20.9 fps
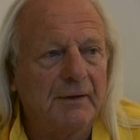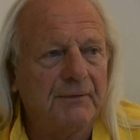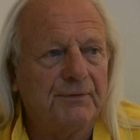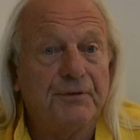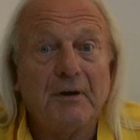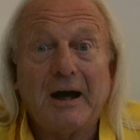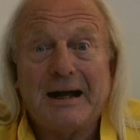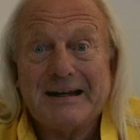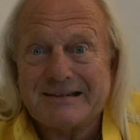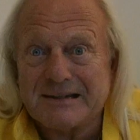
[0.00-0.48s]

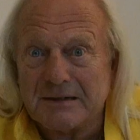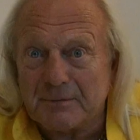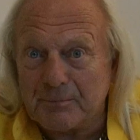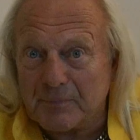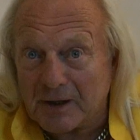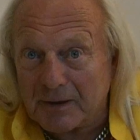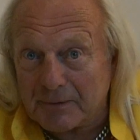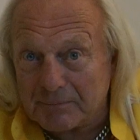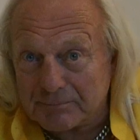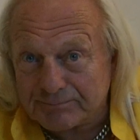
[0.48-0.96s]
fighting
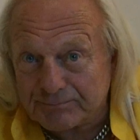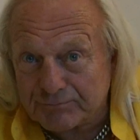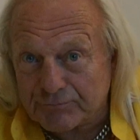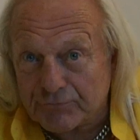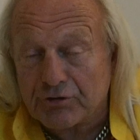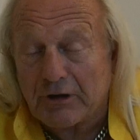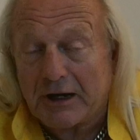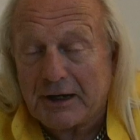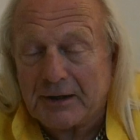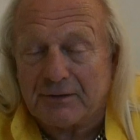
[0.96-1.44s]
men,
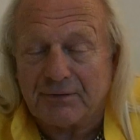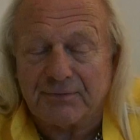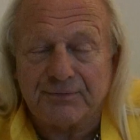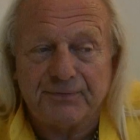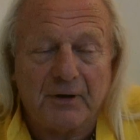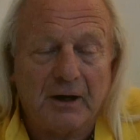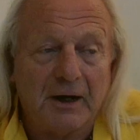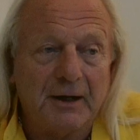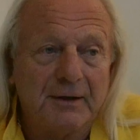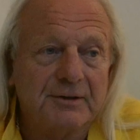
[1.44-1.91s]
trained to
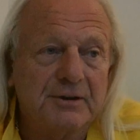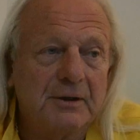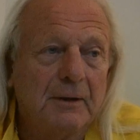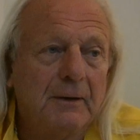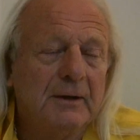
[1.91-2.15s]
fight.